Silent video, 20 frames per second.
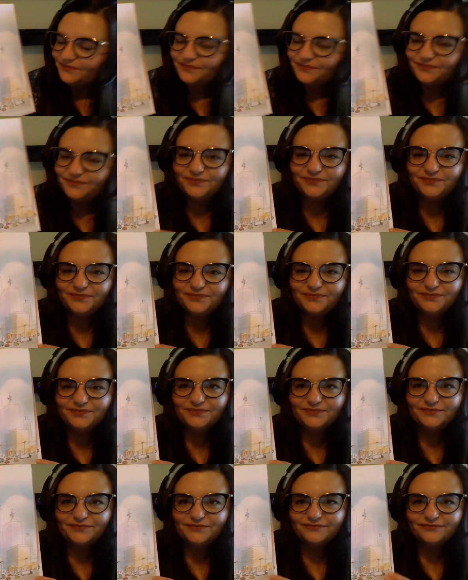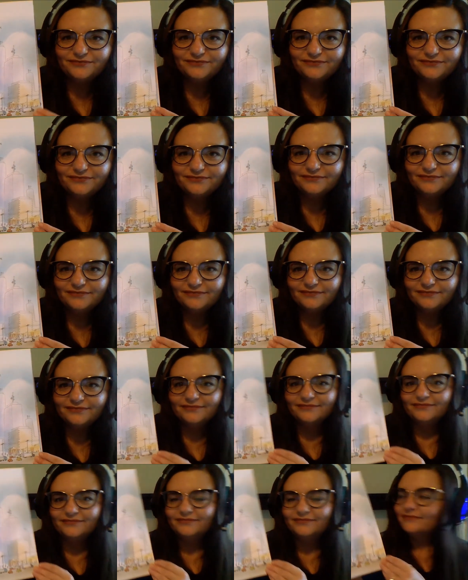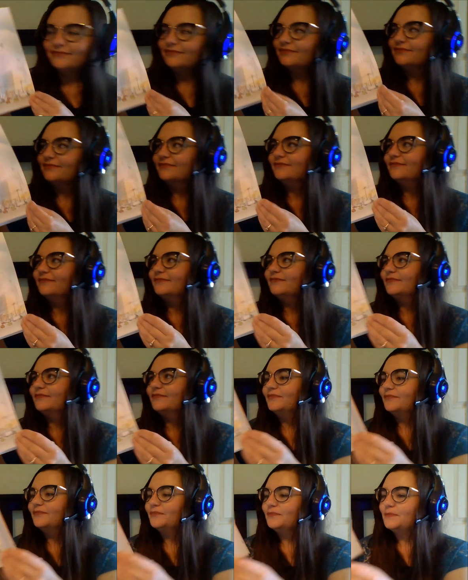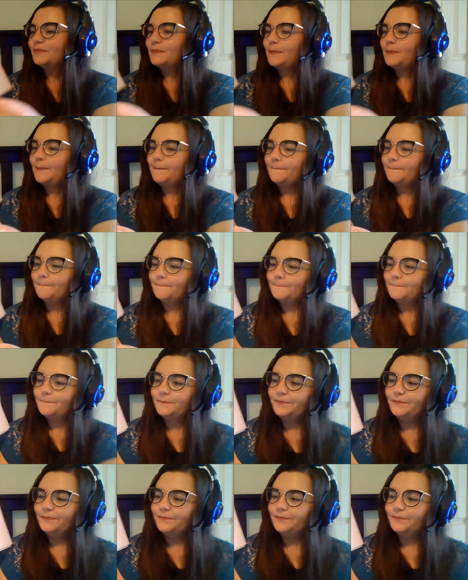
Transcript: [no speech]